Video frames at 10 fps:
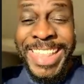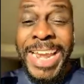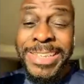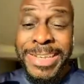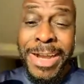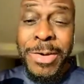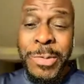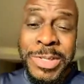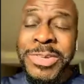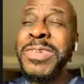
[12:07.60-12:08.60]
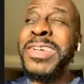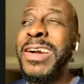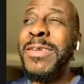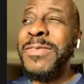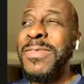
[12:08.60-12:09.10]
that young Richard
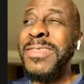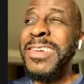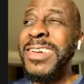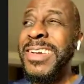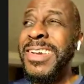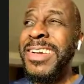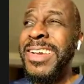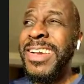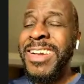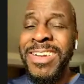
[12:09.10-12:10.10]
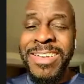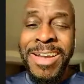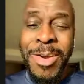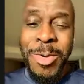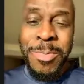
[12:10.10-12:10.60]
Cuff,
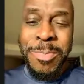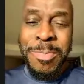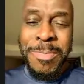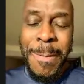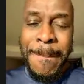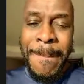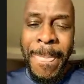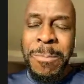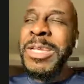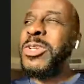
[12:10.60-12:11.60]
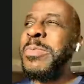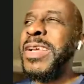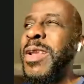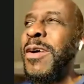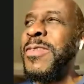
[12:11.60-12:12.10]
um, Bishop
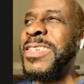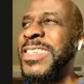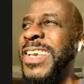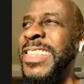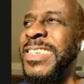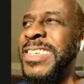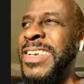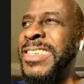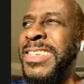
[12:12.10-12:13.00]
McLaughlin said this.